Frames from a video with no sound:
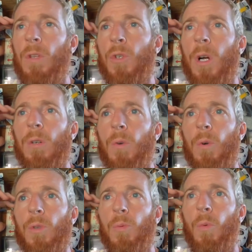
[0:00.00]
truck
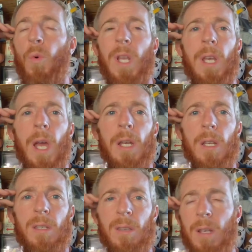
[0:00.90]
doors were
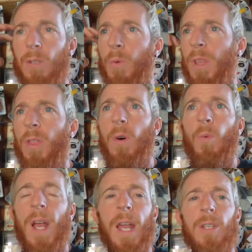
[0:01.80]
$196. So I
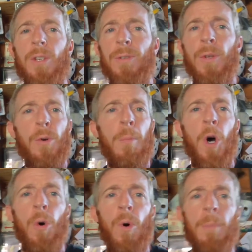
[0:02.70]
thought, why not just do them
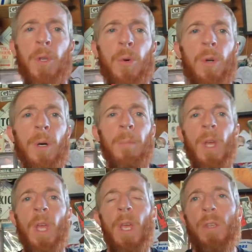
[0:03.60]
all while I'm doing
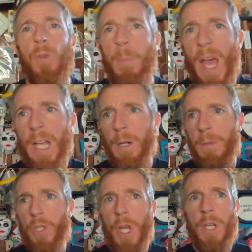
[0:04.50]
them? So I'm not going to
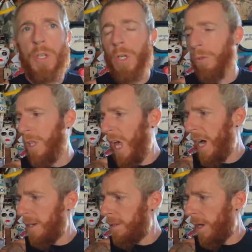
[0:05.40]
be changing those
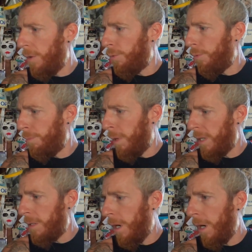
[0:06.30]
locks out,
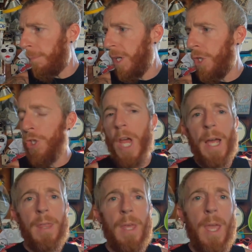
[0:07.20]
but I'm going to
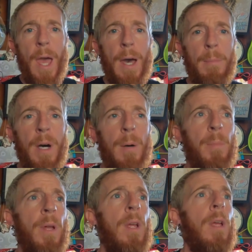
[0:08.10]
jack the cab
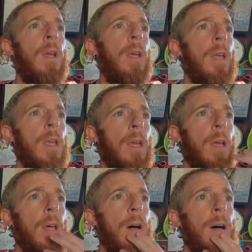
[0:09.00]
up
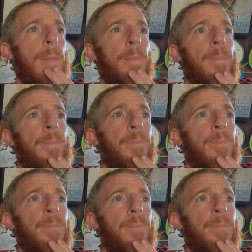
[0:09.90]
and